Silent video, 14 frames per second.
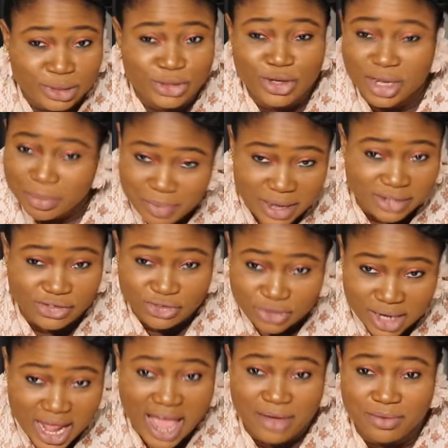You gotta pass through
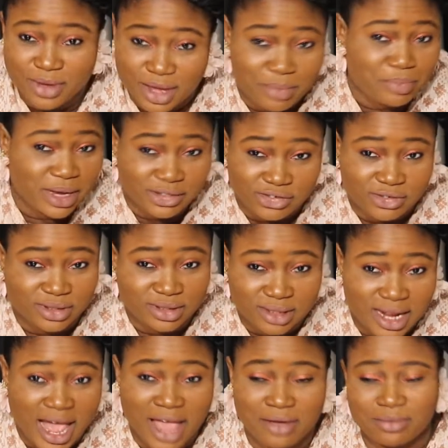life. You gotta pass through
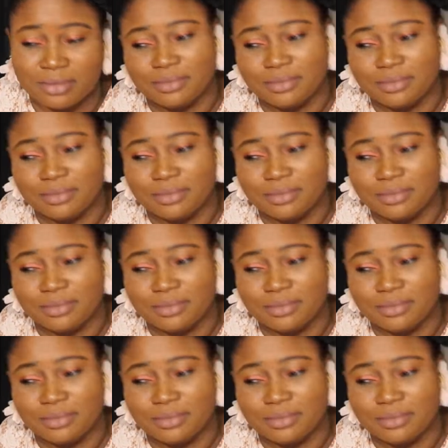life.